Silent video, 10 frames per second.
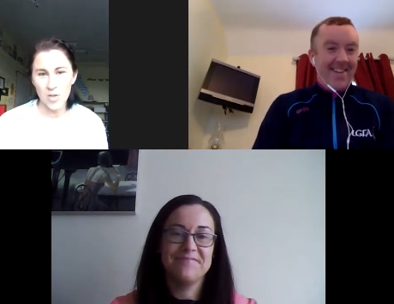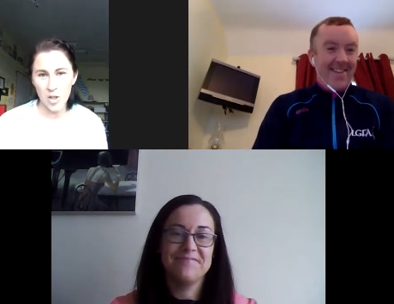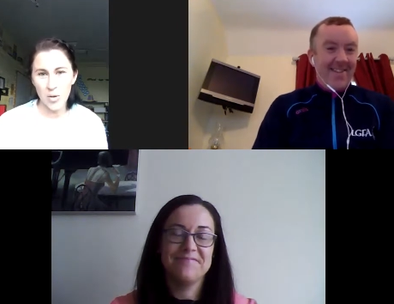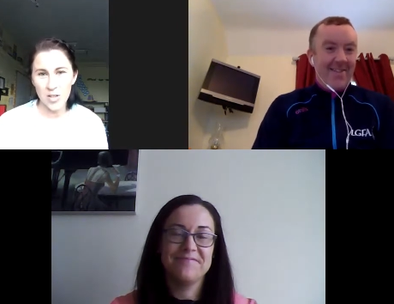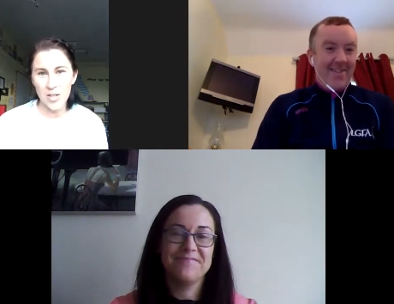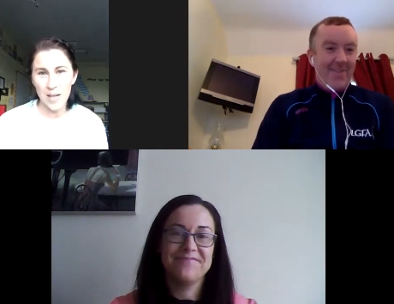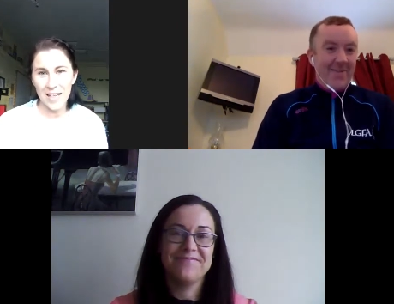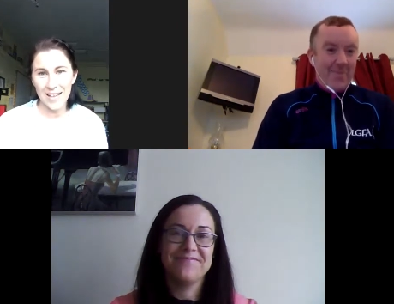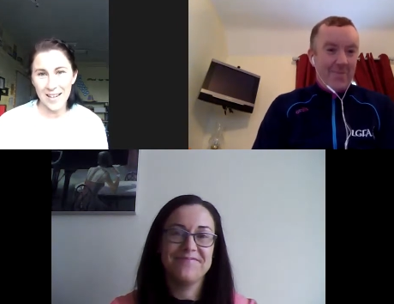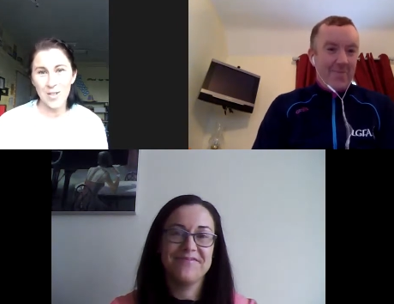Speaker 1: Do you know what I
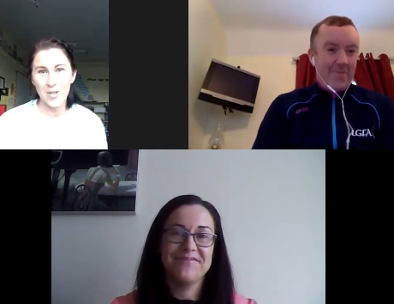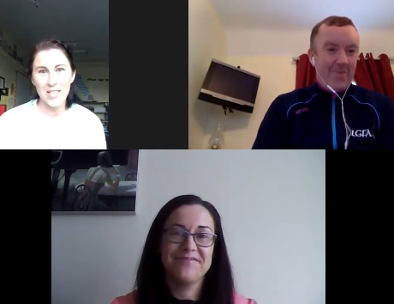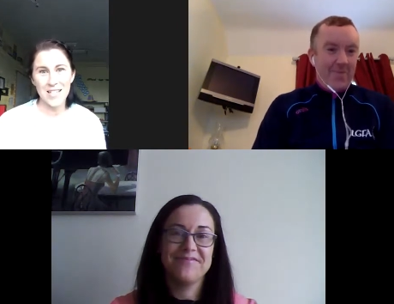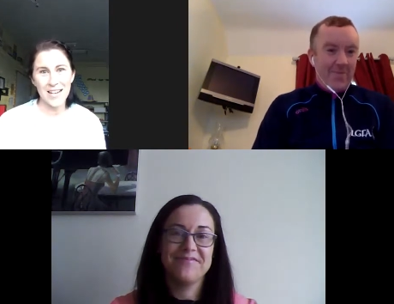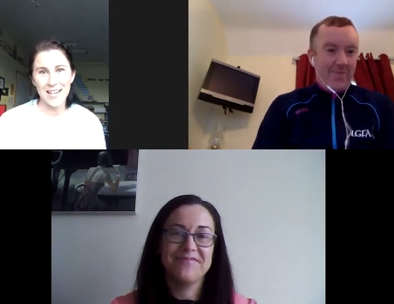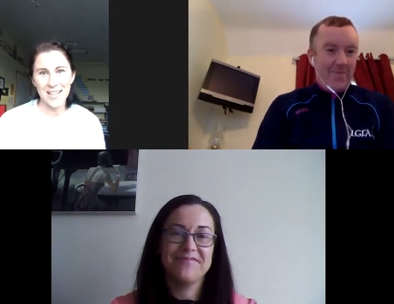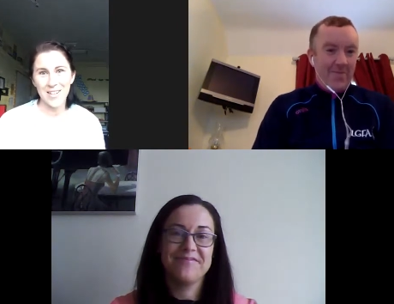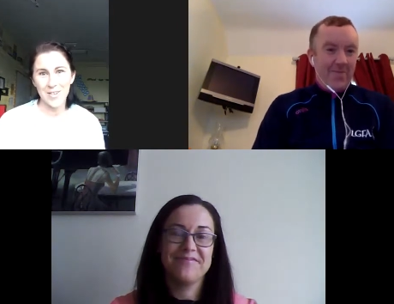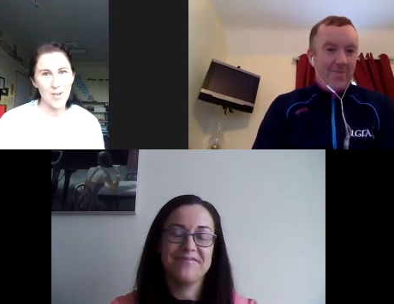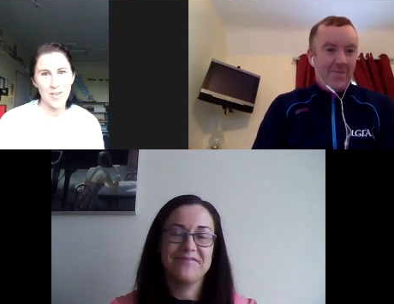mean? You'd, you
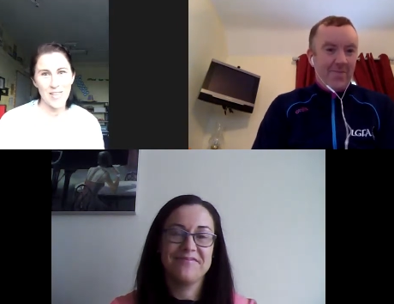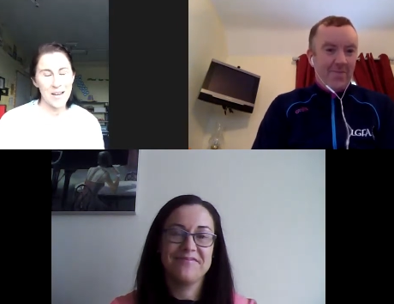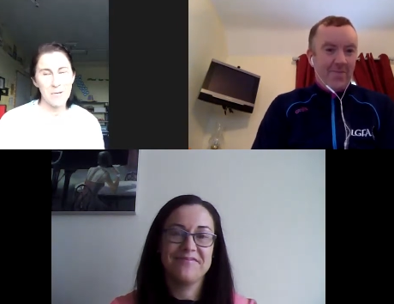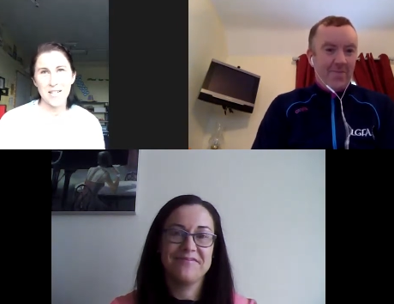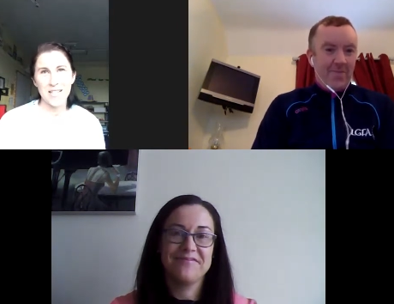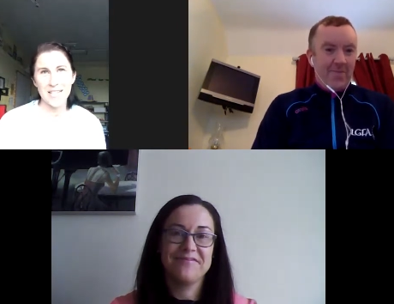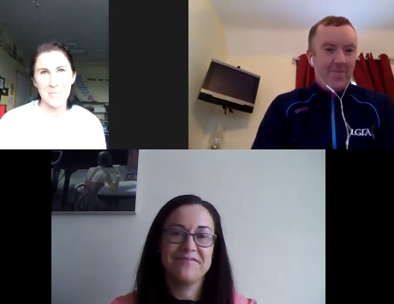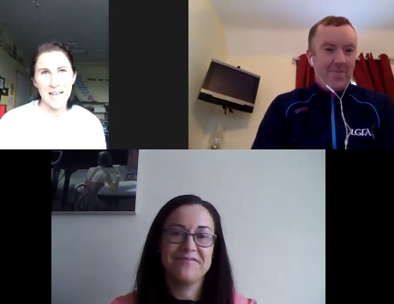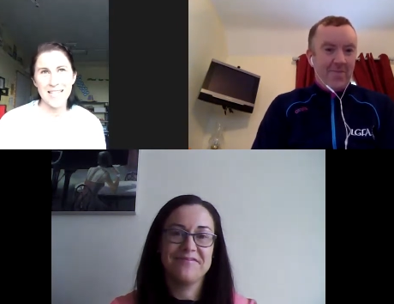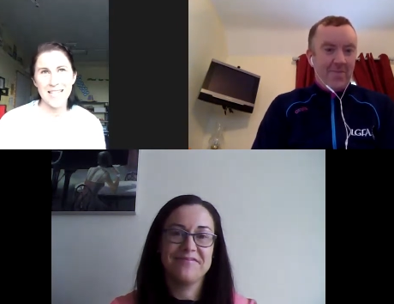know, they were just
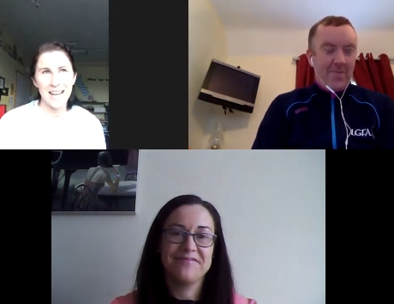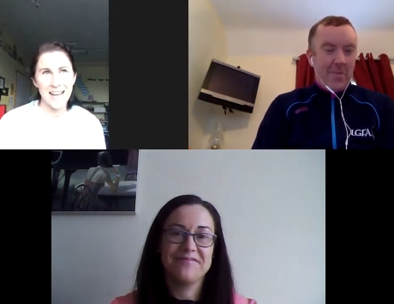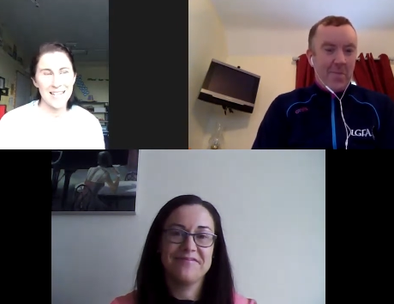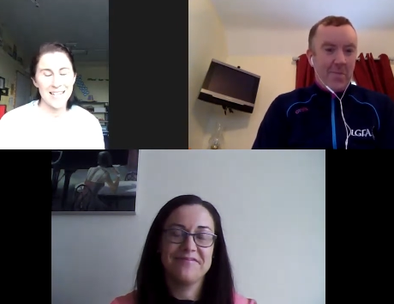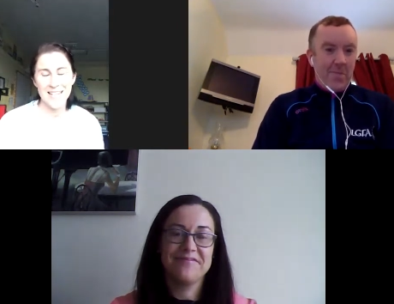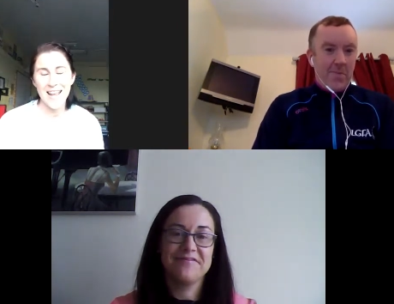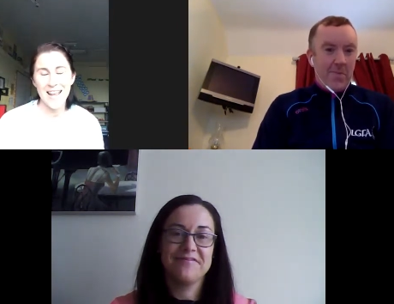amazing. And